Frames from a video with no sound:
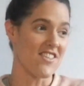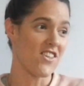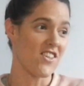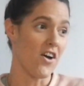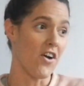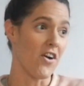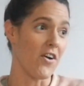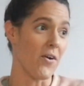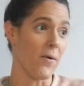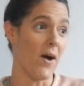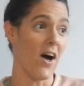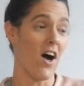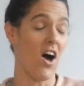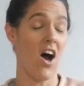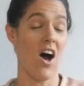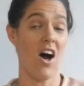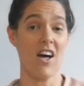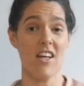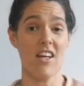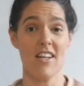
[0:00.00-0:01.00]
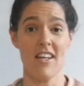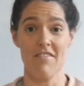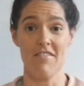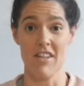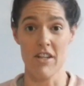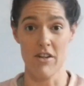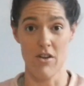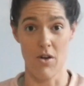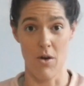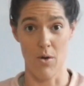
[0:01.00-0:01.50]
so I don't
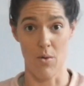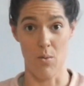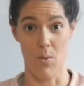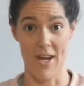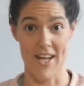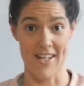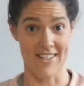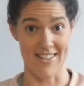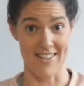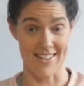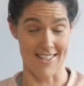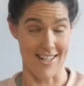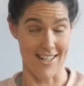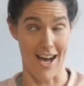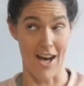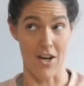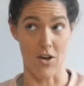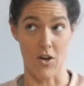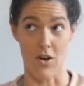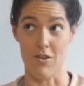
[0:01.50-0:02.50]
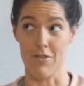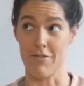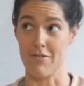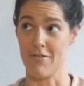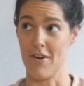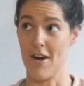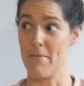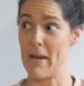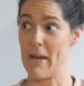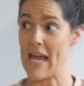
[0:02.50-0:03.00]
even know where to start off.
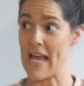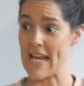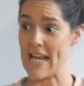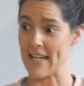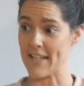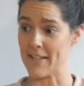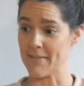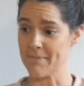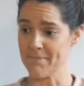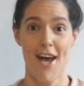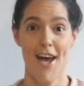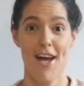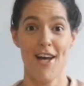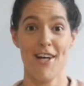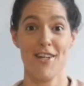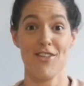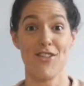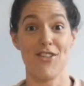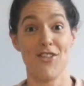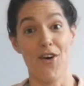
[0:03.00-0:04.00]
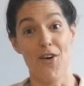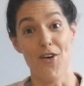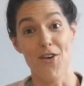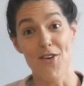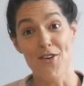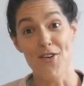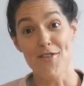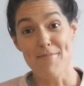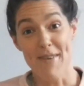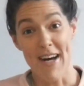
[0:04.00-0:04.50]
I mean,
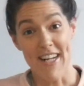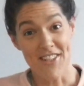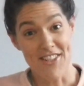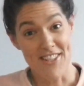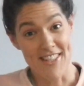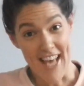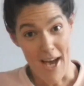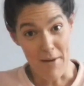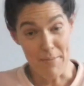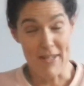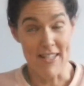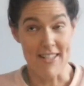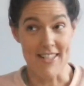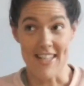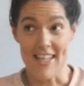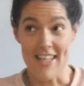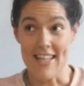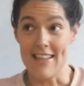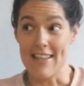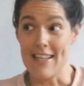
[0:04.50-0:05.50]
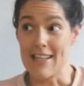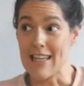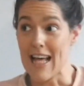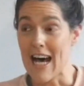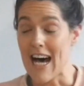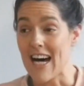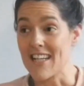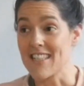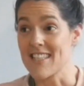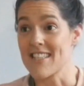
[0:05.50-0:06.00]
so much has happened in the
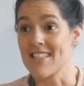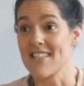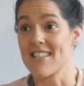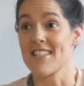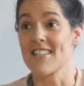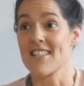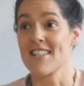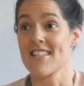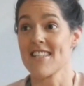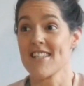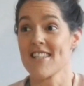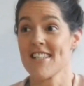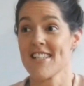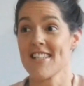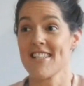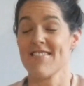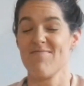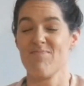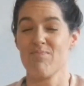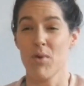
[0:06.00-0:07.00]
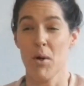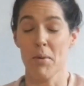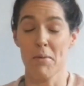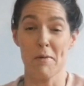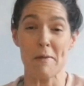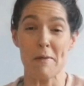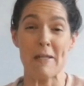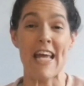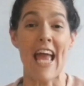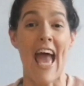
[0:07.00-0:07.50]
last
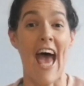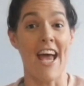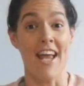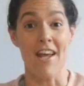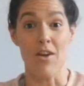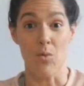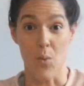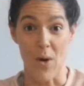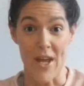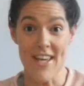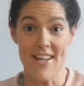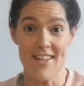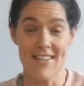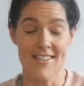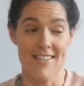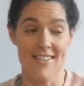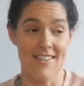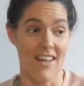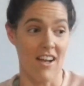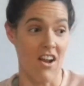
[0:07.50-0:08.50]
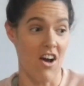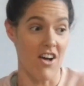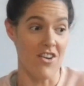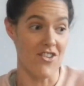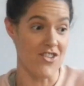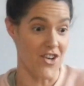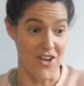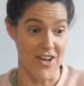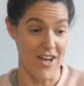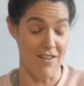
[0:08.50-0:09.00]
probably 8 weeks that I
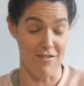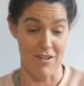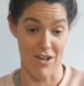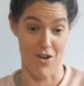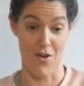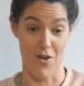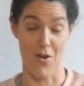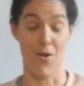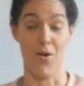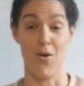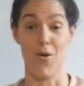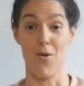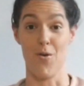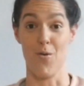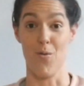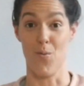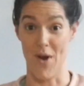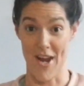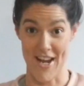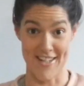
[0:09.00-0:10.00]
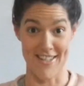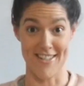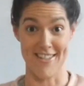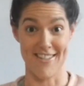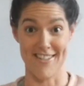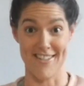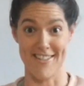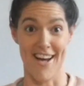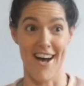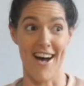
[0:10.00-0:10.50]
don't even know where to
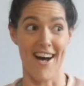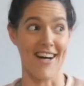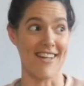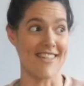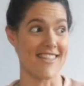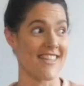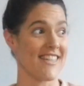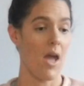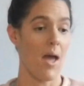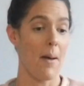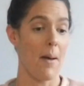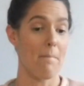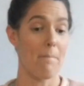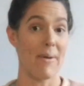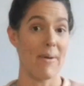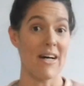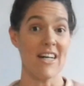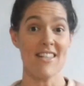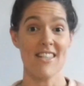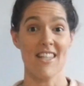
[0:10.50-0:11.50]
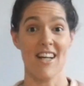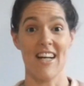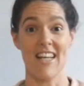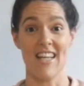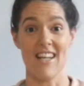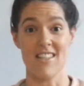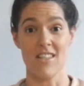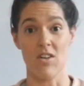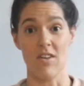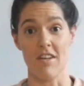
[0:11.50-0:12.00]
start. But I
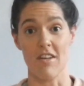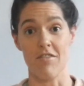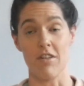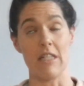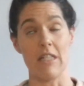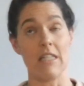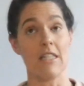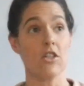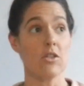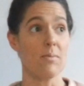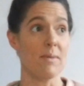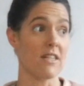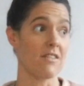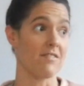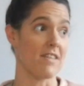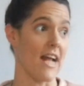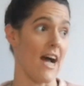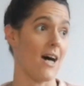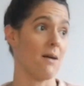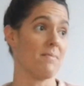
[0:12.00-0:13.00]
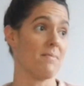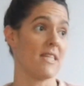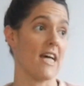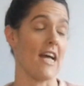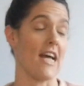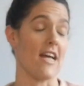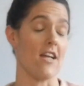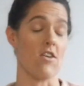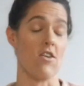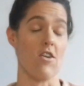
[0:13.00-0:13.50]
guess I'll give you a little bit of an
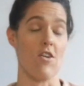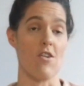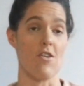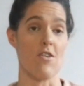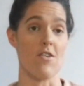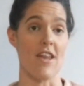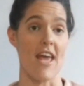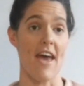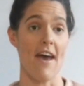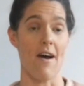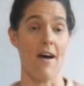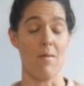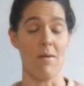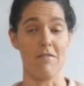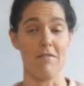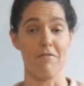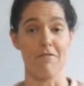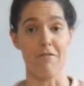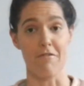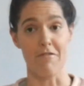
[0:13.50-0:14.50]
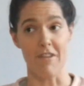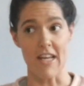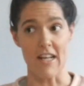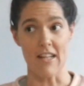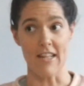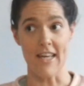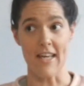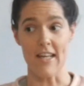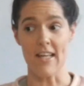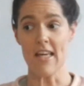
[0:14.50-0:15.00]
update on how I'm
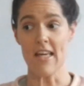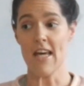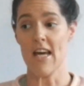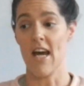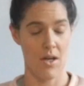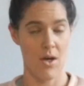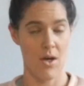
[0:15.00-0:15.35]
feeling